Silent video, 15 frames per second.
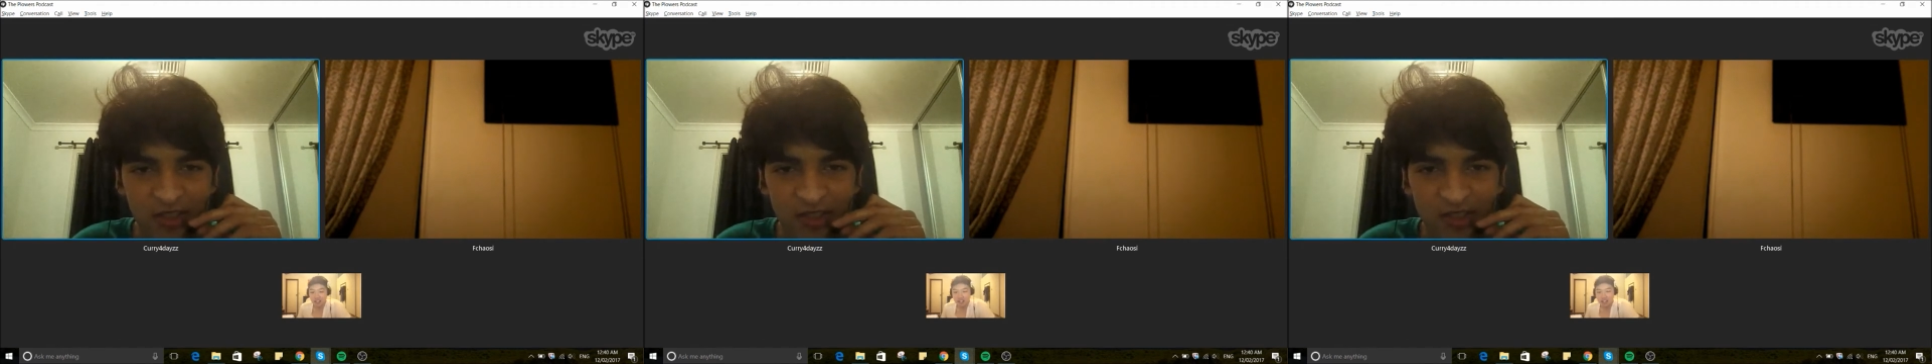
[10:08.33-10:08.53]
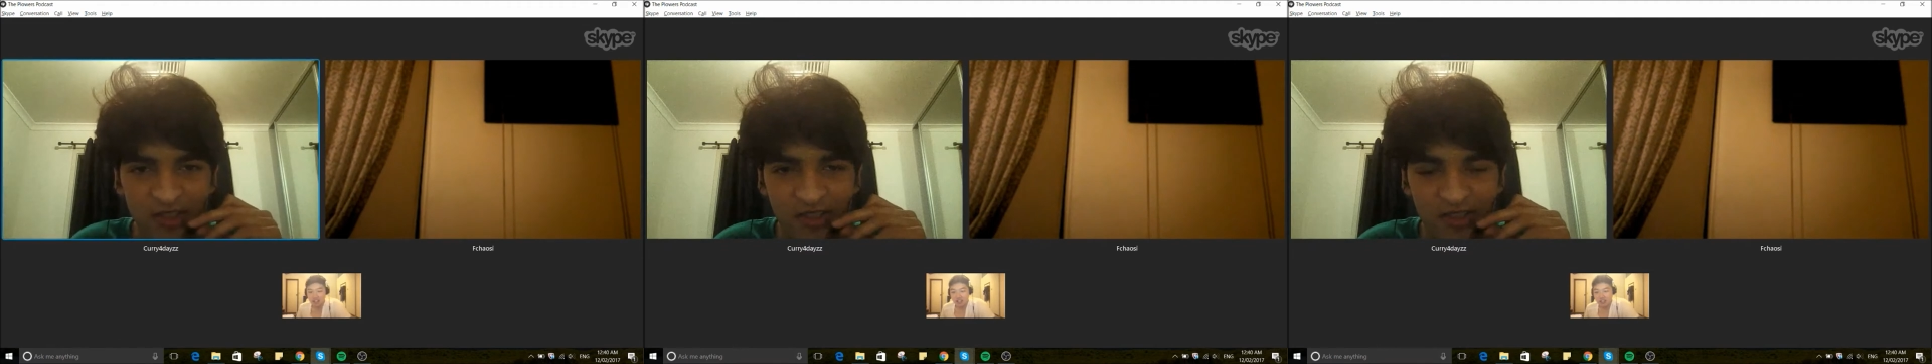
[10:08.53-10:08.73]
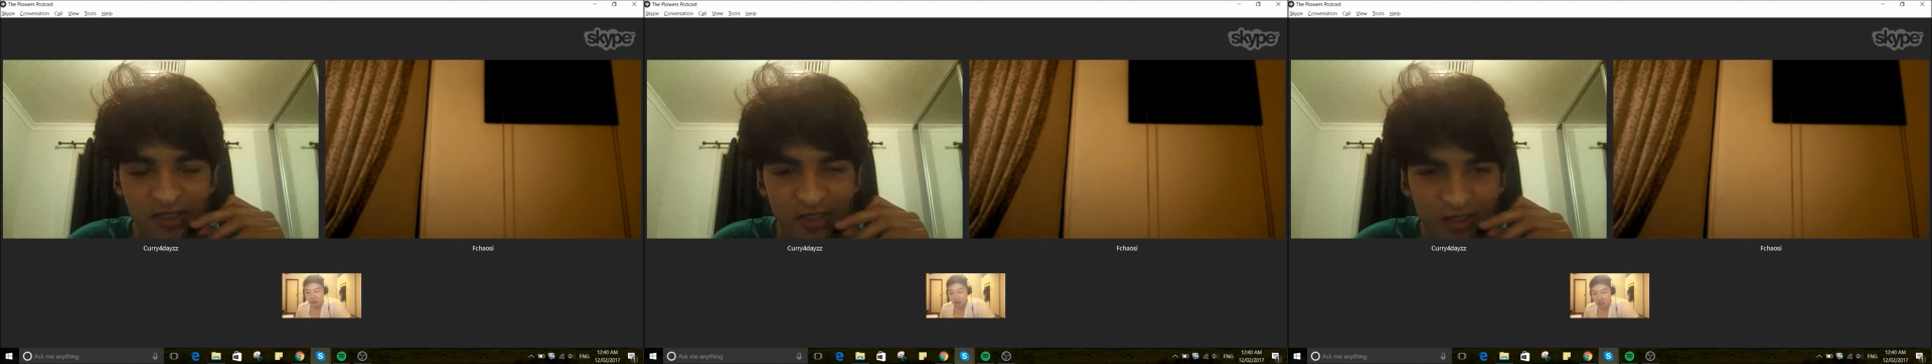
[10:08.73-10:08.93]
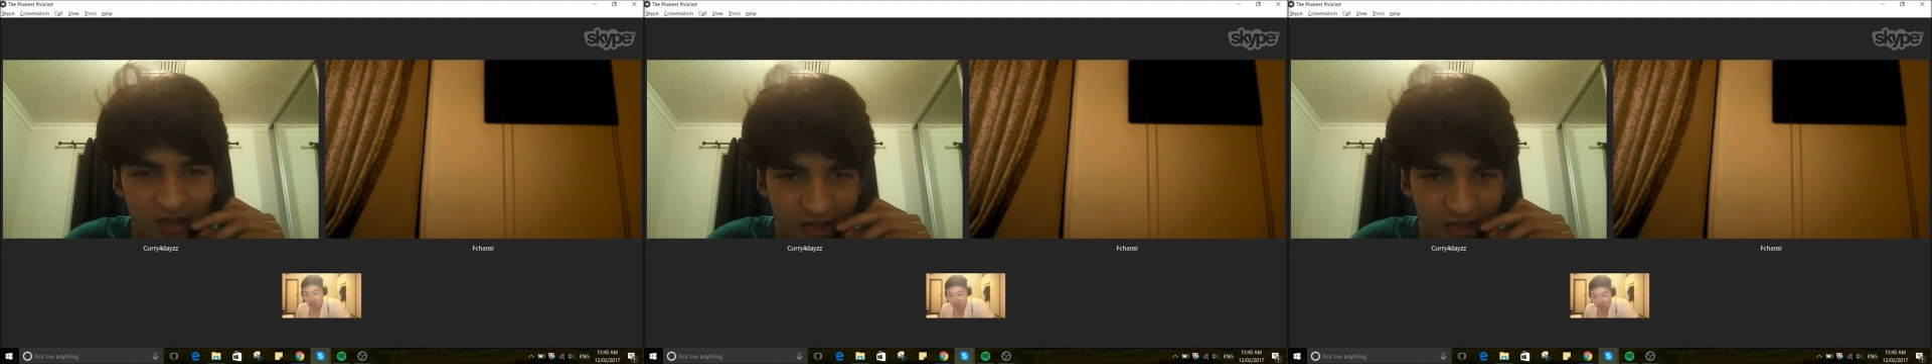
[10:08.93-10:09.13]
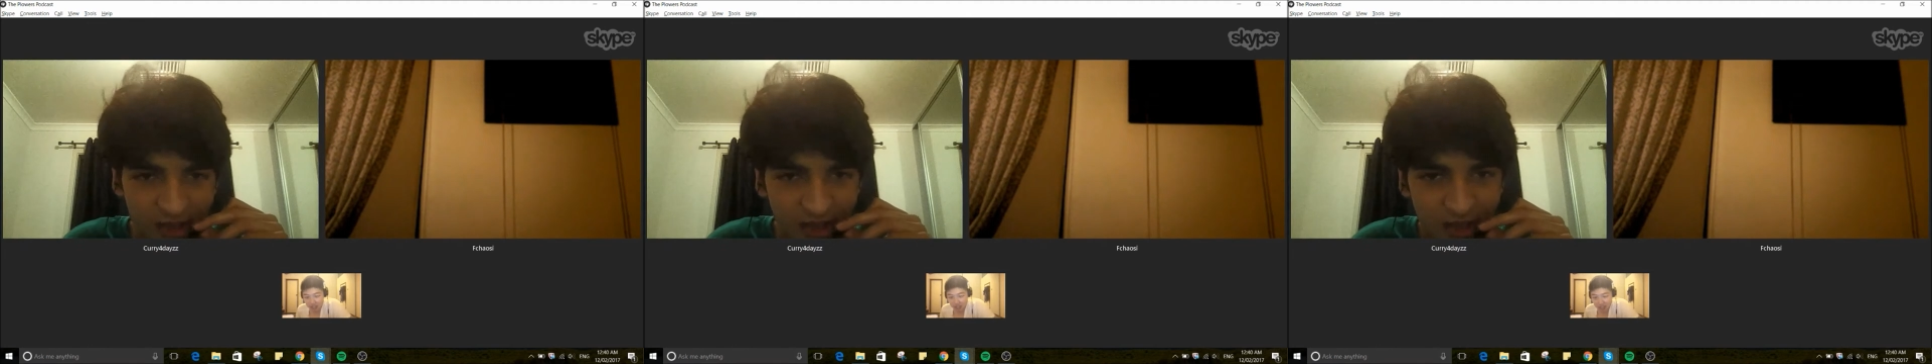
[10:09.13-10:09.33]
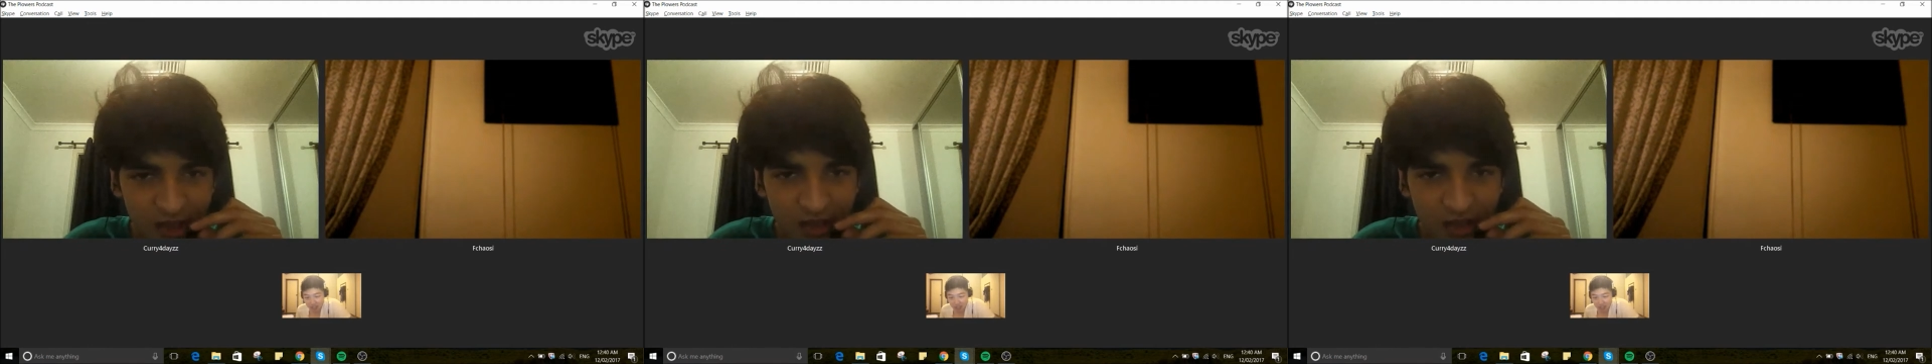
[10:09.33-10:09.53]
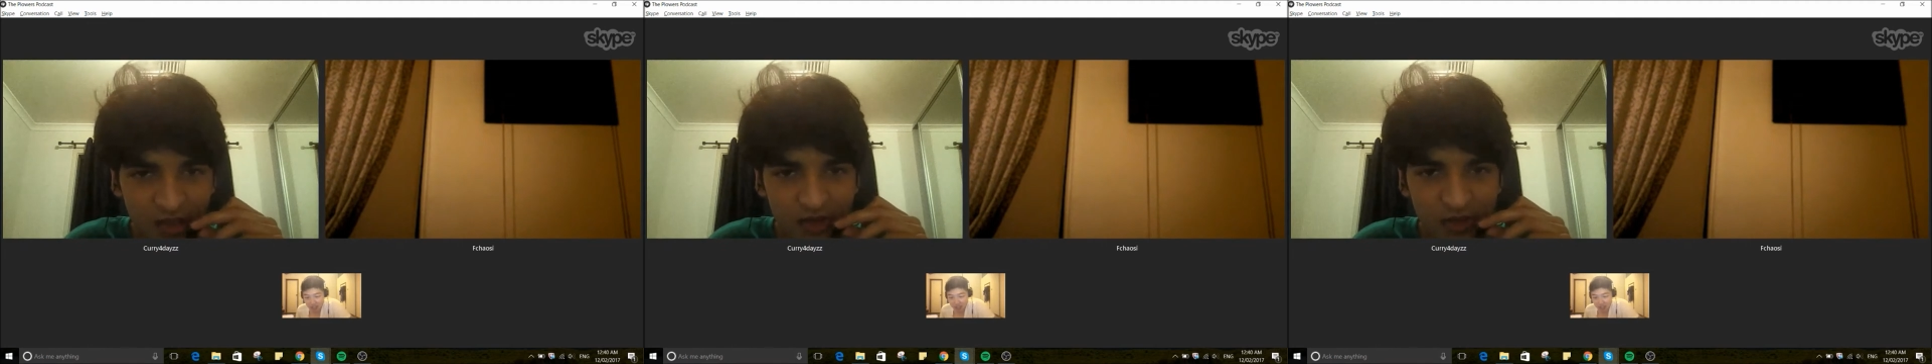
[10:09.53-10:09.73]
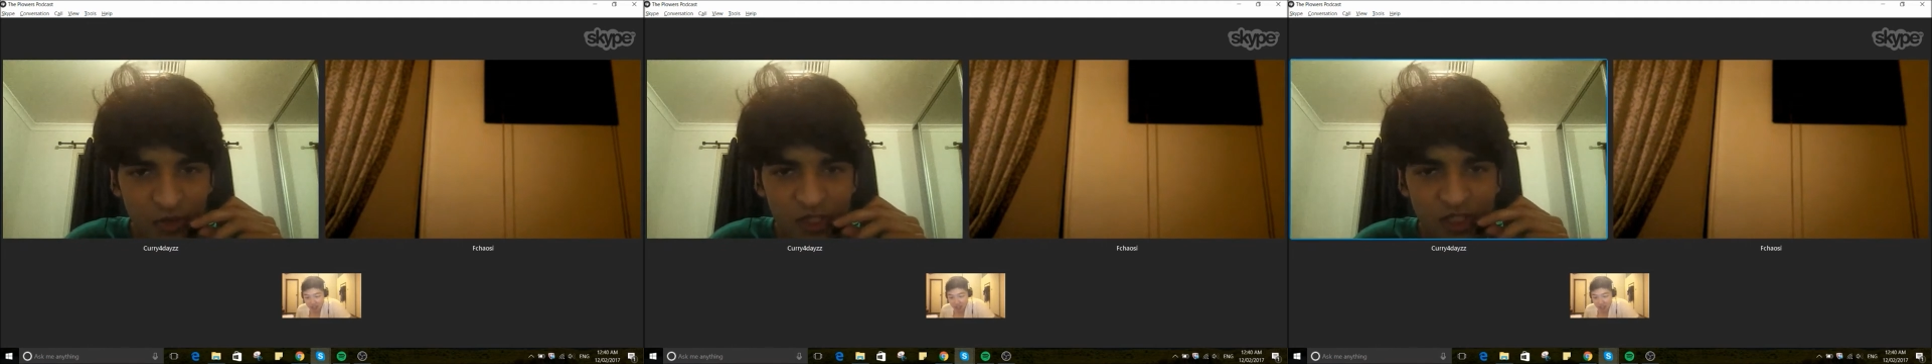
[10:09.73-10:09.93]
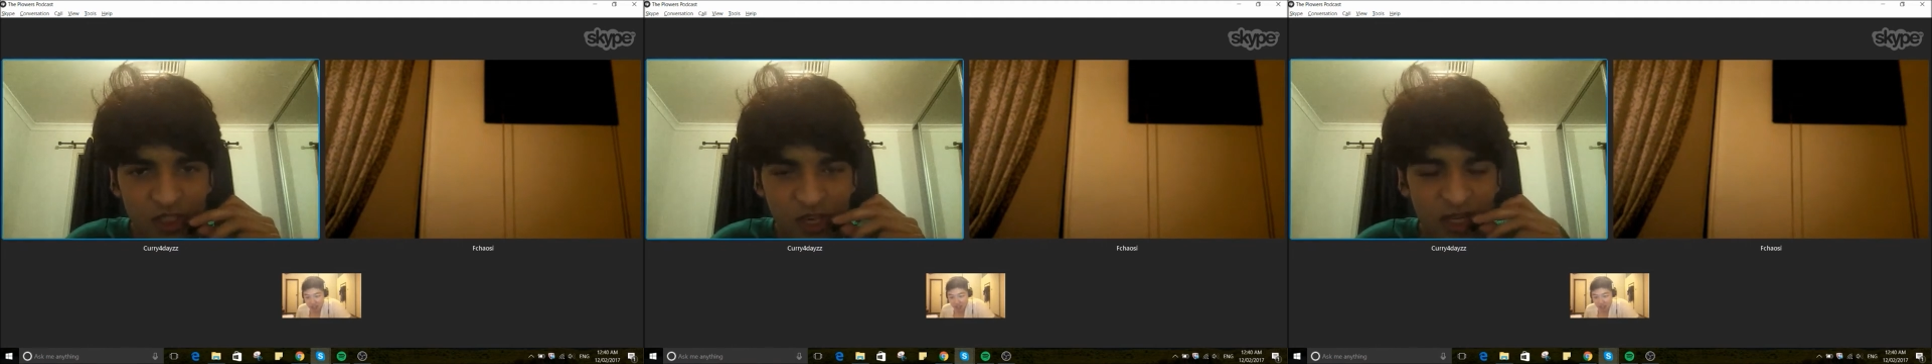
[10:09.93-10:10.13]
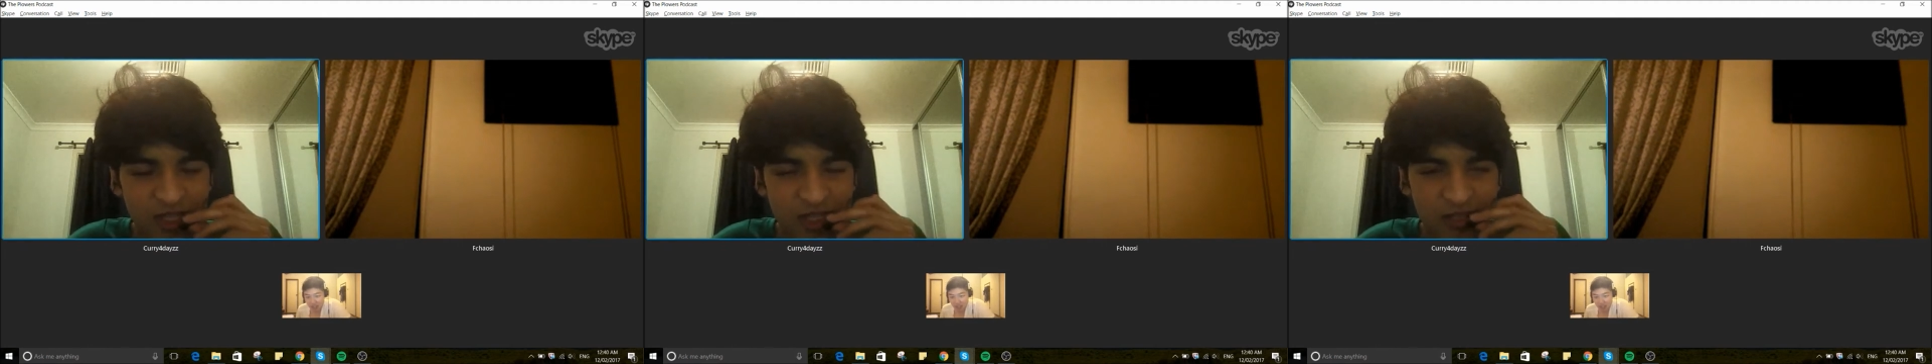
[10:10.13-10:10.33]
What? What's your high
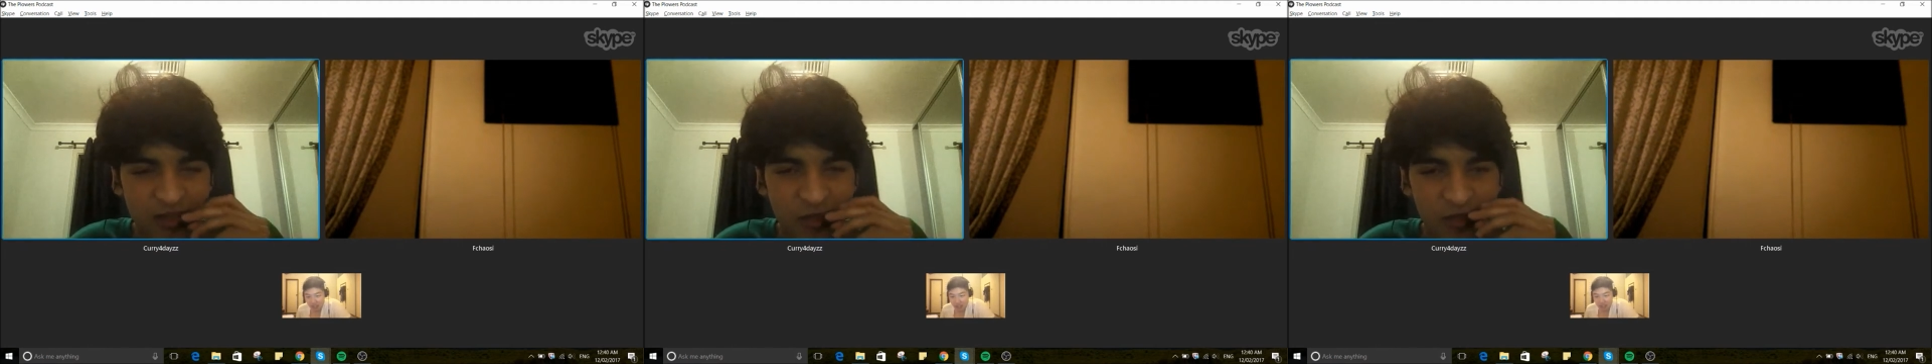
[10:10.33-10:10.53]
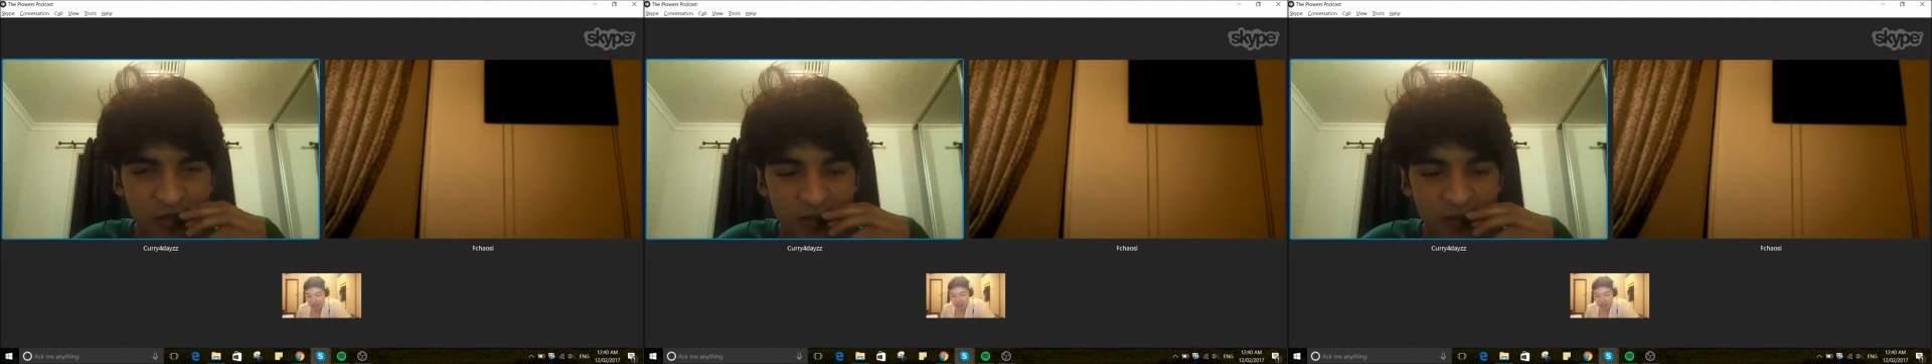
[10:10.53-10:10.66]
score? Like